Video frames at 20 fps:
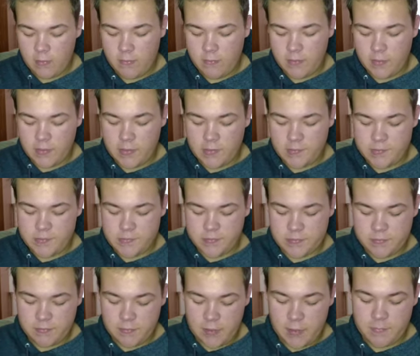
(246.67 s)
but that's
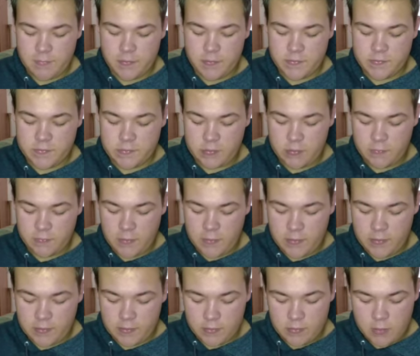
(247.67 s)
just my personal
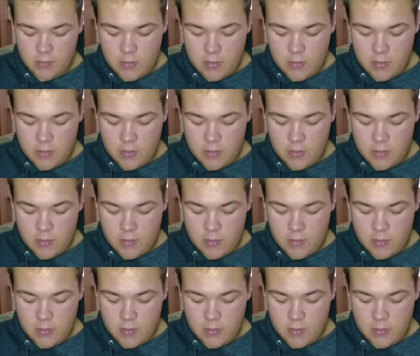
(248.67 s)
opinion.